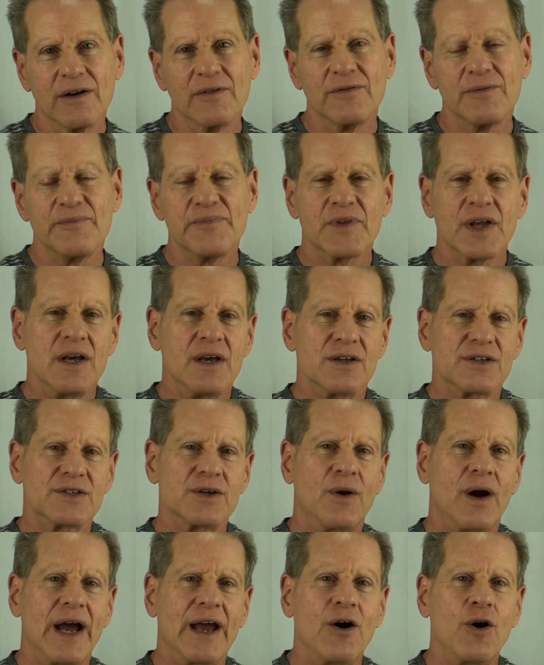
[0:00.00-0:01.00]
of.
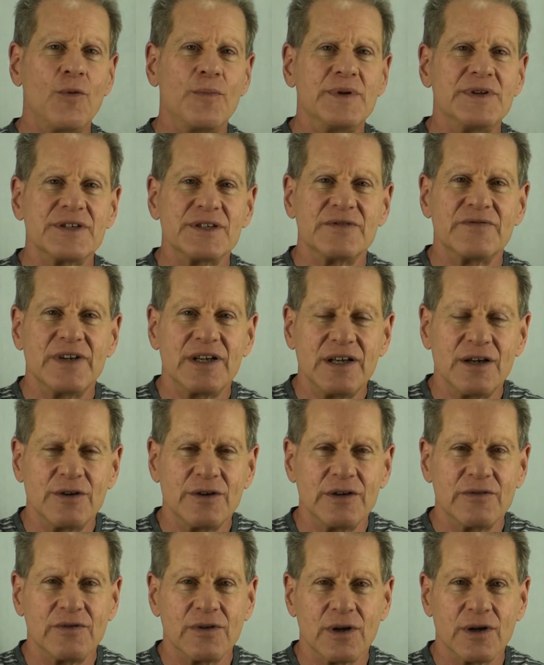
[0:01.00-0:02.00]
So I hope in this video
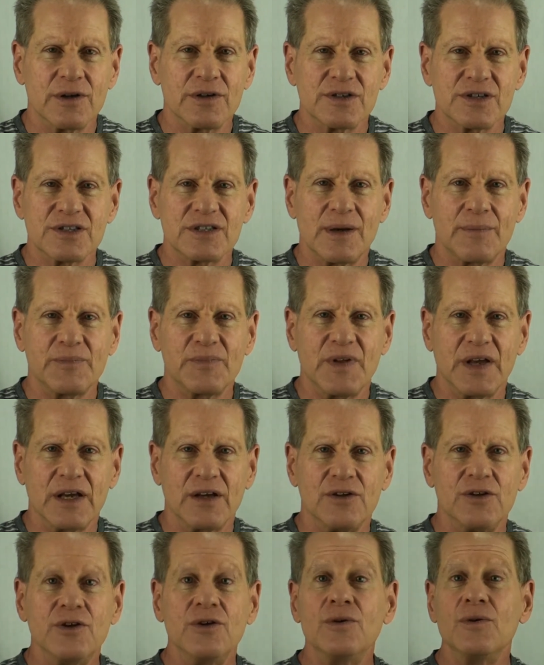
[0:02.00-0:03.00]
you've learned
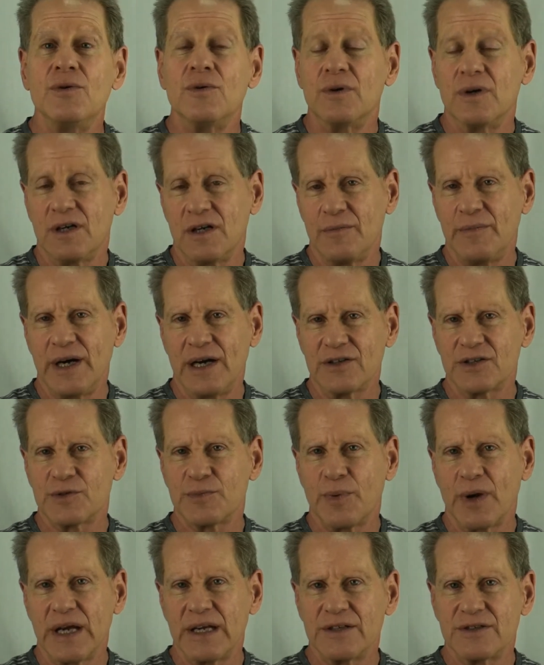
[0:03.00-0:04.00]
something new about
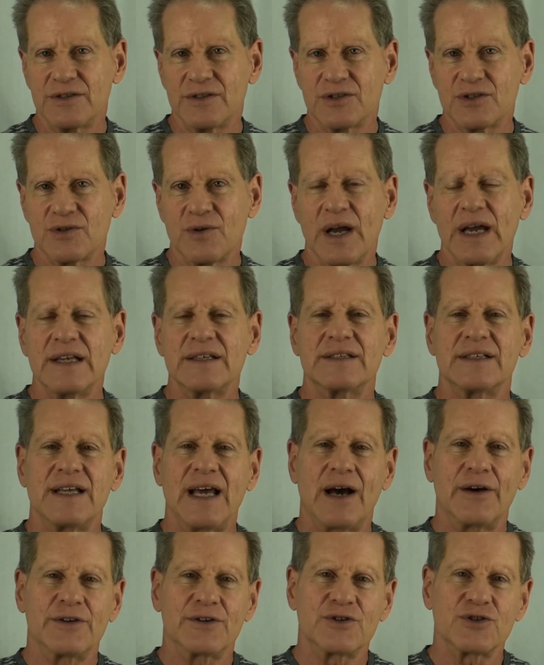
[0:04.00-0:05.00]
sprains and strains and
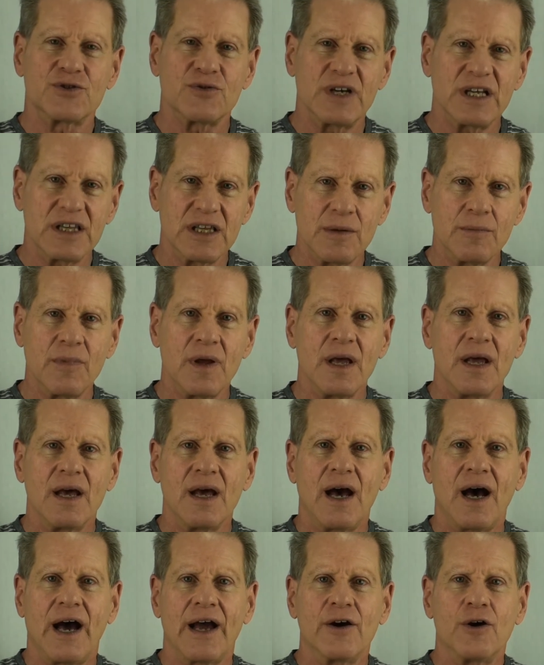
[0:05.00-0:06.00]
how to treat them.
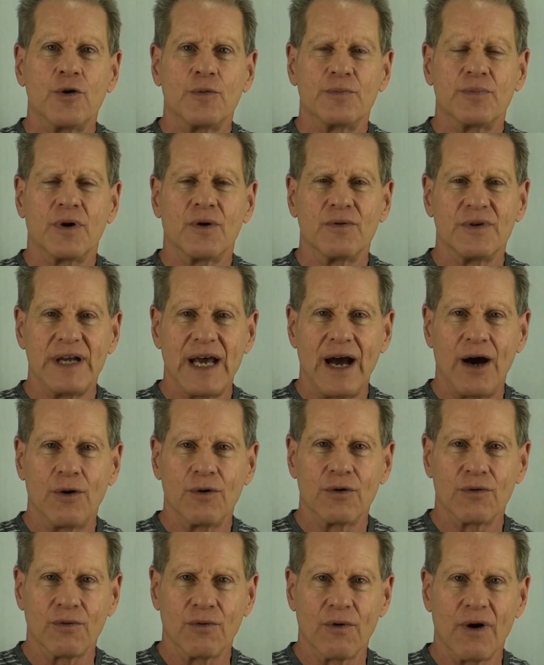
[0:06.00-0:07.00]
I hope
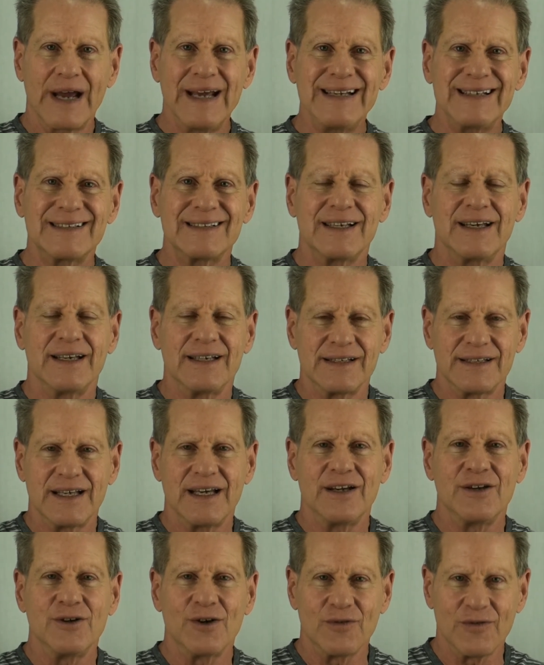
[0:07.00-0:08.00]
now RICE is
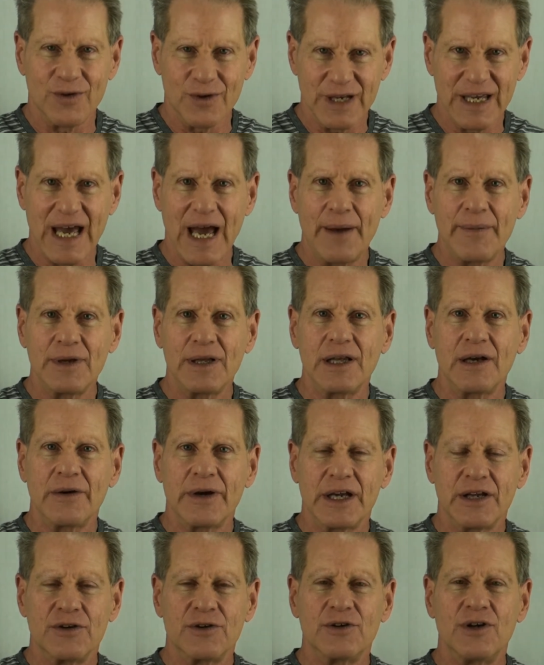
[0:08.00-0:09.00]
in your
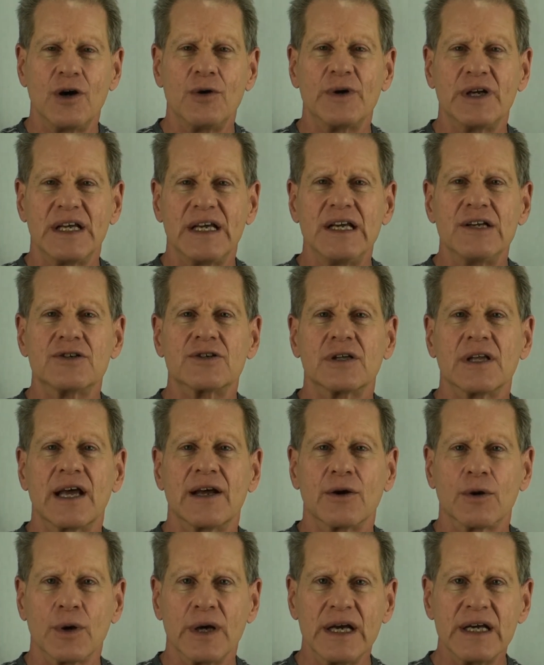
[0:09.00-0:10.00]
vocabulary and you know what each
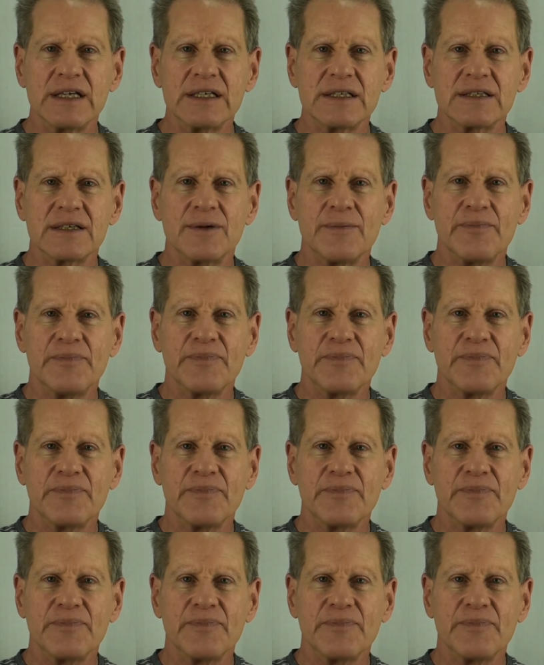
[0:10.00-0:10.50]
letter is.